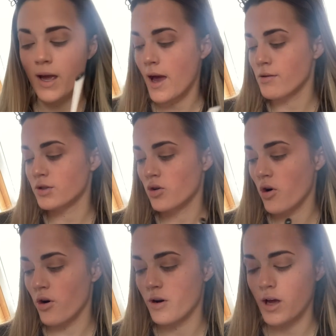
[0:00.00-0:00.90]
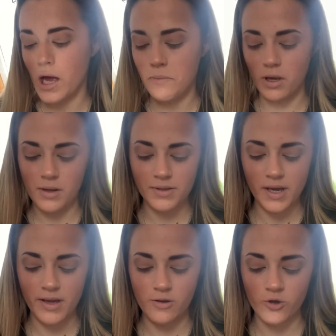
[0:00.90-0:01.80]
outer corner, I'm going to
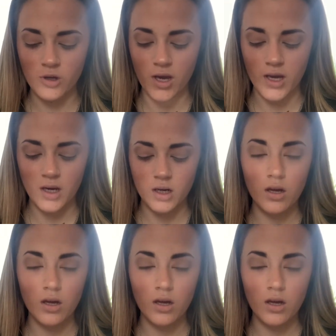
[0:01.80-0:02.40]
take the shade